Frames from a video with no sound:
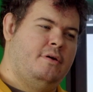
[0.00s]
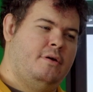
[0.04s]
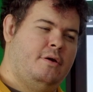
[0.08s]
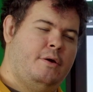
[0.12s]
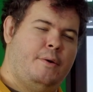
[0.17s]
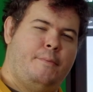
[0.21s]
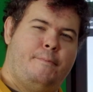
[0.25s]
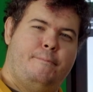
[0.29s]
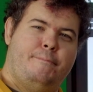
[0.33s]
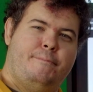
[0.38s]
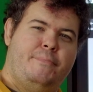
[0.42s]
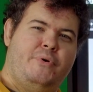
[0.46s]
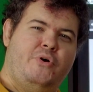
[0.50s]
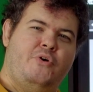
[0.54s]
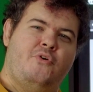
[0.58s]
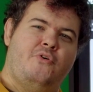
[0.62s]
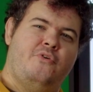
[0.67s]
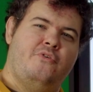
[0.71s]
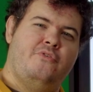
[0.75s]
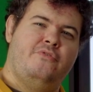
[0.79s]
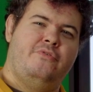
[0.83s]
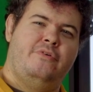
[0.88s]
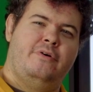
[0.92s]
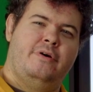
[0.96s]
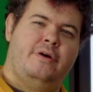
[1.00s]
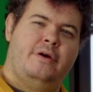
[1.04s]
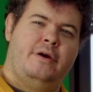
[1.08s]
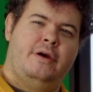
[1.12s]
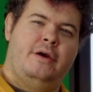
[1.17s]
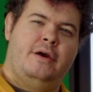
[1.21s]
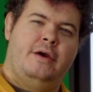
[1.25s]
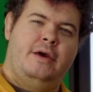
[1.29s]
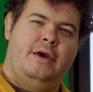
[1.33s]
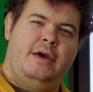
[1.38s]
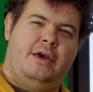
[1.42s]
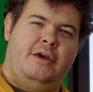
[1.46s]
move
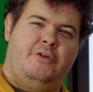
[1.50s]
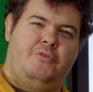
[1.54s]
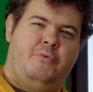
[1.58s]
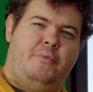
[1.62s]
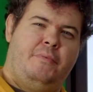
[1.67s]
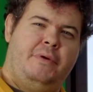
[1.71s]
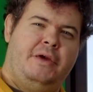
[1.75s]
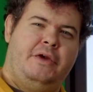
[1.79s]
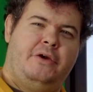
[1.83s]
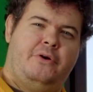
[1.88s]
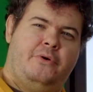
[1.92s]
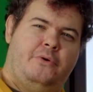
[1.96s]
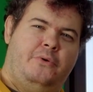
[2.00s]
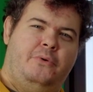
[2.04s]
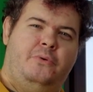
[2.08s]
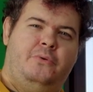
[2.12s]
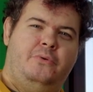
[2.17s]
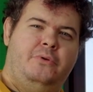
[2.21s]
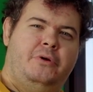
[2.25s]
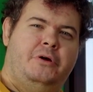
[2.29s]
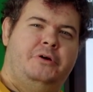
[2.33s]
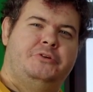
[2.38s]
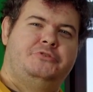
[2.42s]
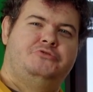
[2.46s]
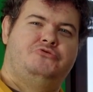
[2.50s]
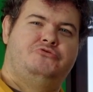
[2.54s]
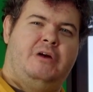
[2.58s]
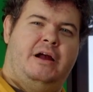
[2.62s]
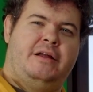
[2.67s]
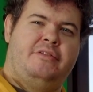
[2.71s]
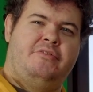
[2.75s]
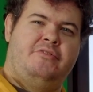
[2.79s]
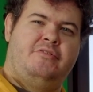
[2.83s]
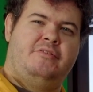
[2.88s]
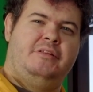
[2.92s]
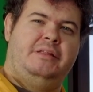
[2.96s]
is what we call
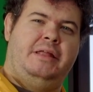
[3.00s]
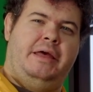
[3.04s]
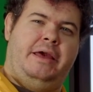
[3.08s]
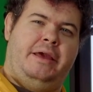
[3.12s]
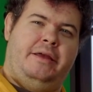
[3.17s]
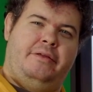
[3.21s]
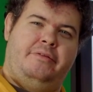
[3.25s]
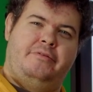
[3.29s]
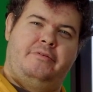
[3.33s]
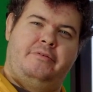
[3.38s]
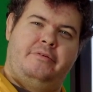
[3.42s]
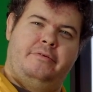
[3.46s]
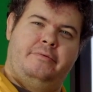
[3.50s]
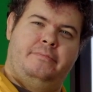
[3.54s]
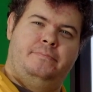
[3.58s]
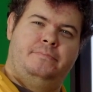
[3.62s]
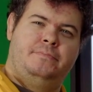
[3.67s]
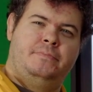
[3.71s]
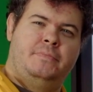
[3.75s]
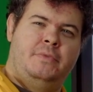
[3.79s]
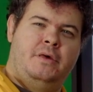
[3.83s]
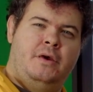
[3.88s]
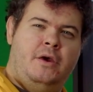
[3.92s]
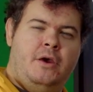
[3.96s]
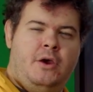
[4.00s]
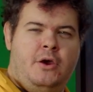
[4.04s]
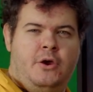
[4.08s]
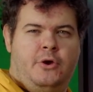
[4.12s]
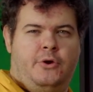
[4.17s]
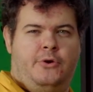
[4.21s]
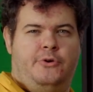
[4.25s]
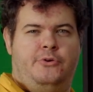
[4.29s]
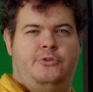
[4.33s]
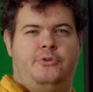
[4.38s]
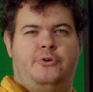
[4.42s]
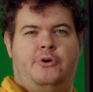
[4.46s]
translate,
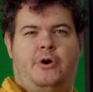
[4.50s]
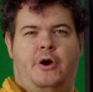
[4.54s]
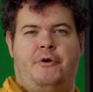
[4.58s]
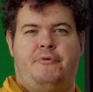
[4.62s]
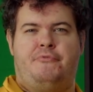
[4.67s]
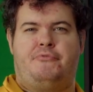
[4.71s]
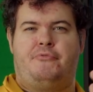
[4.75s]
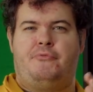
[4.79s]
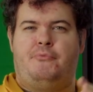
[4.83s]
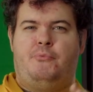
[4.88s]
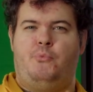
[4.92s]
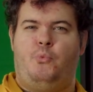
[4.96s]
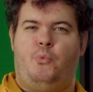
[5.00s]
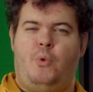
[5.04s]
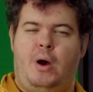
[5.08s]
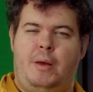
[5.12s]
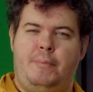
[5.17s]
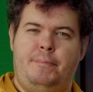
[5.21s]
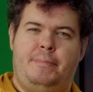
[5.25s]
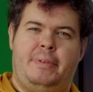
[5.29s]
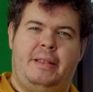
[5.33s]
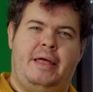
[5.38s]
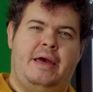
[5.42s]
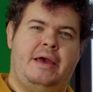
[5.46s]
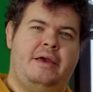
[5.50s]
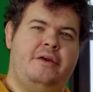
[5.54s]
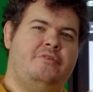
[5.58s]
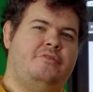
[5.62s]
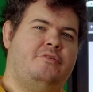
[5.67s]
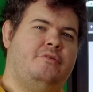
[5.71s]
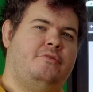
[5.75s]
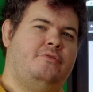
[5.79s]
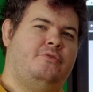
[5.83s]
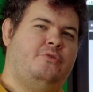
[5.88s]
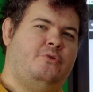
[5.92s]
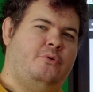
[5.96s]
because you're going from one place
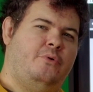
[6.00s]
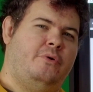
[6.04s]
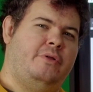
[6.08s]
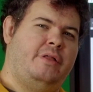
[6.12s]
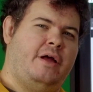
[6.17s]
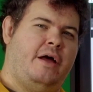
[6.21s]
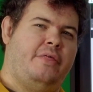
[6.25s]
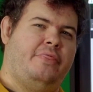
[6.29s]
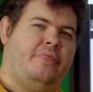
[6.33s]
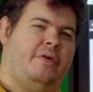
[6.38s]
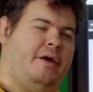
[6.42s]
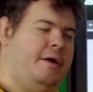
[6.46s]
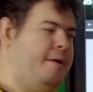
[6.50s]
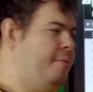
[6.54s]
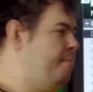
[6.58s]
to another,